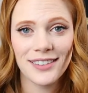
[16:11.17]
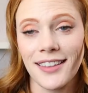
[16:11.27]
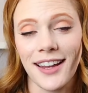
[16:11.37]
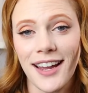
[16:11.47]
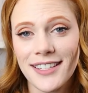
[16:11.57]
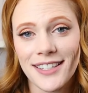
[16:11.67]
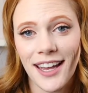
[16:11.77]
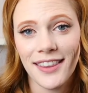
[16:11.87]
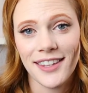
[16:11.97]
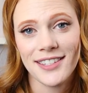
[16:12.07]
Like I
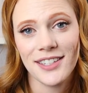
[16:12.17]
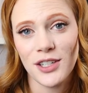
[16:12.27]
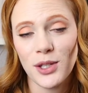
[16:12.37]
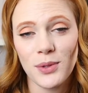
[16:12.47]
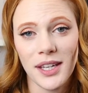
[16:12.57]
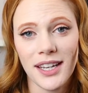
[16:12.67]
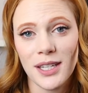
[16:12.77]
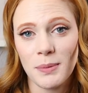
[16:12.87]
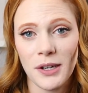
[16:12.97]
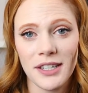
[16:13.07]
said, this is a unique
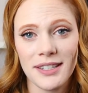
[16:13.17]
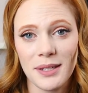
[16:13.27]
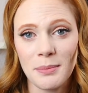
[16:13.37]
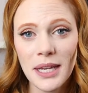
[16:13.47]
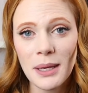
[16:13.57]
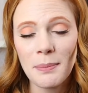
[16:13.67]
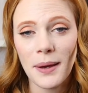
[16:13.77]
experience to me,